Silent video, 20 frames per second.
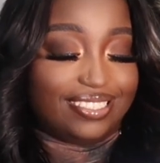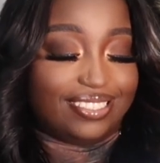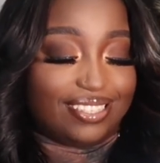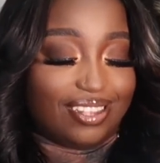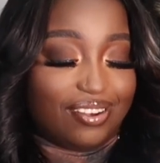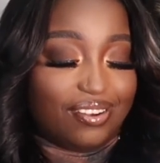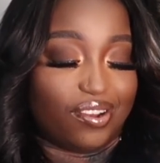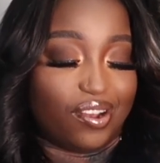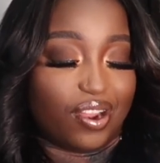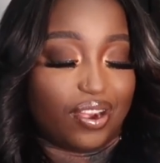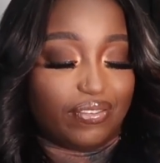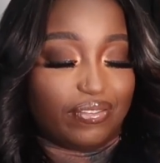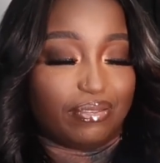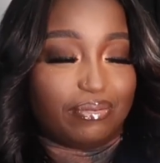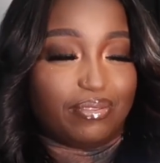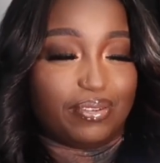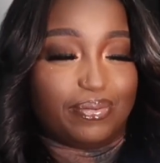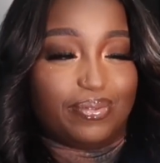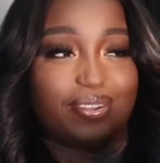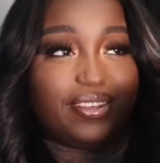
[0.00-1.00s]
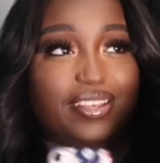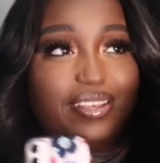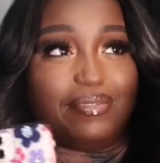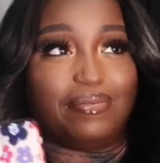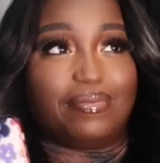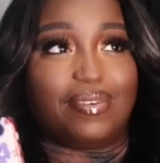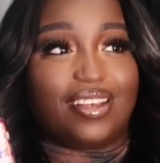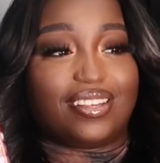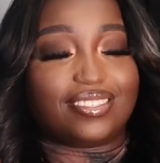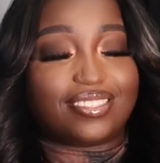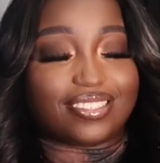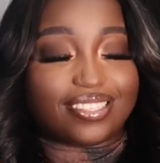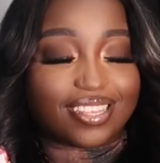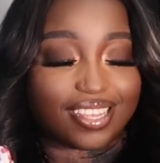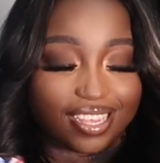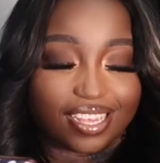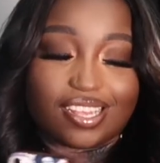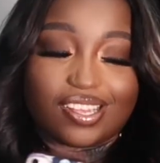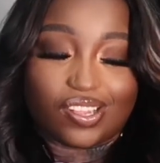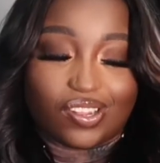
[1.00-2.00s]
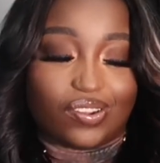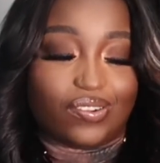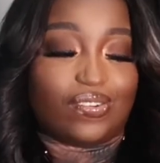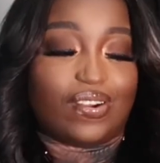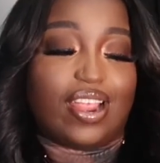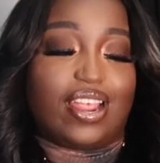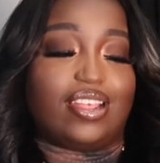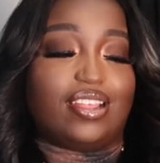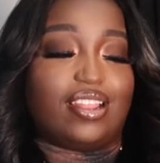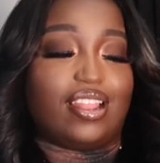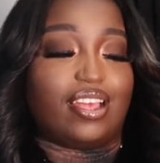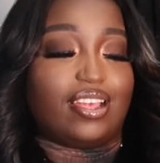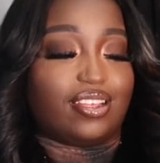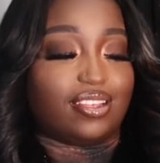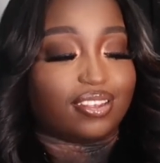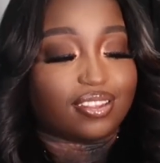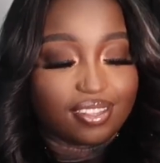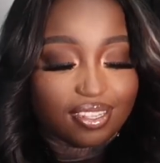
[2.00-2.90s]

it's so hard for people to get my skin color right. Like,